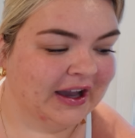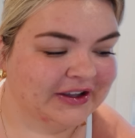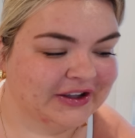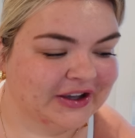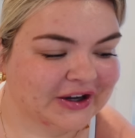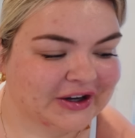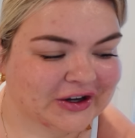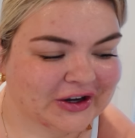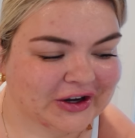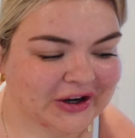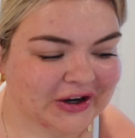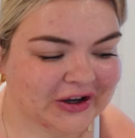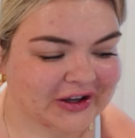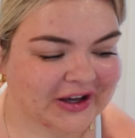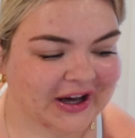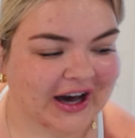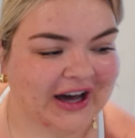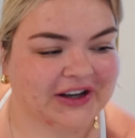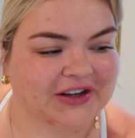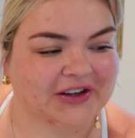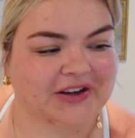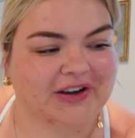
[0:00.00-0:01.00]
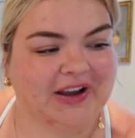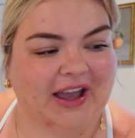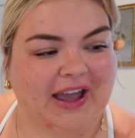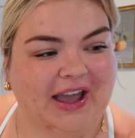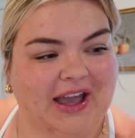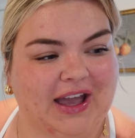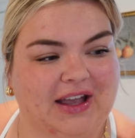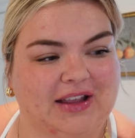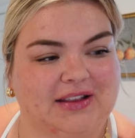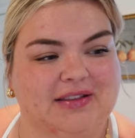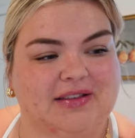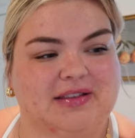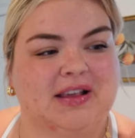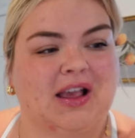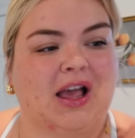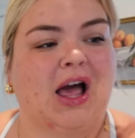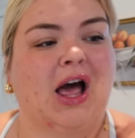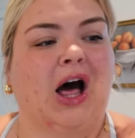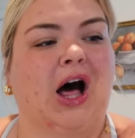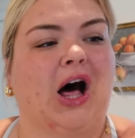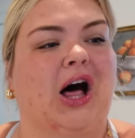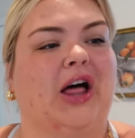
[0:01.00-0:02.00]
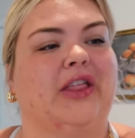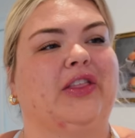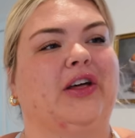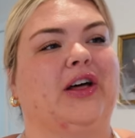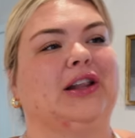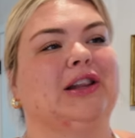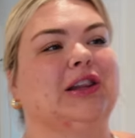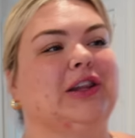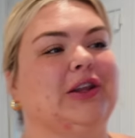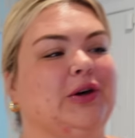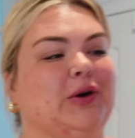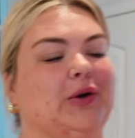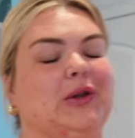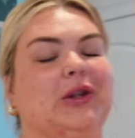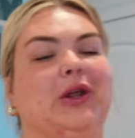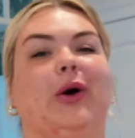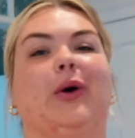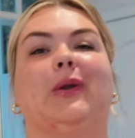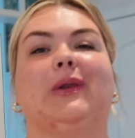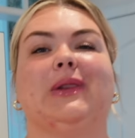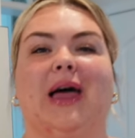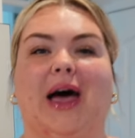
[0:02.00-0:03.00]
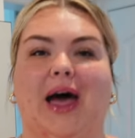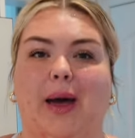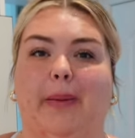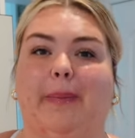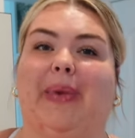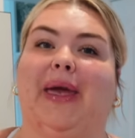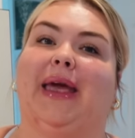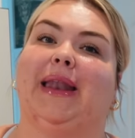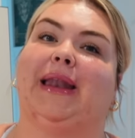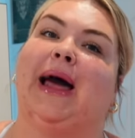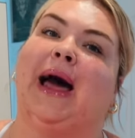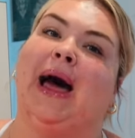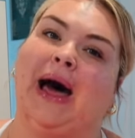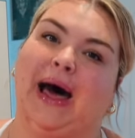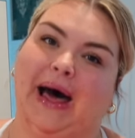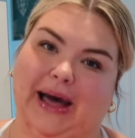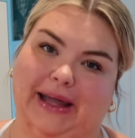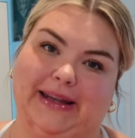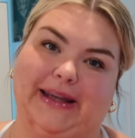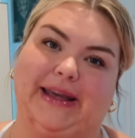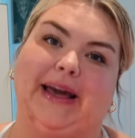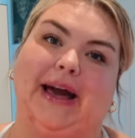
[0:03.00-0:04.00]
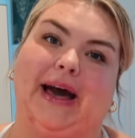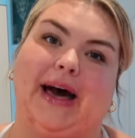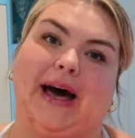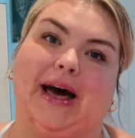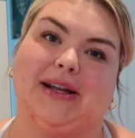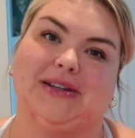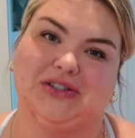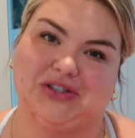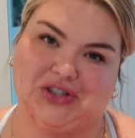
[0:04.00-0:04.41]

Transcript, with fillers: Your girl got her hands on the Lululemon Hotty Hot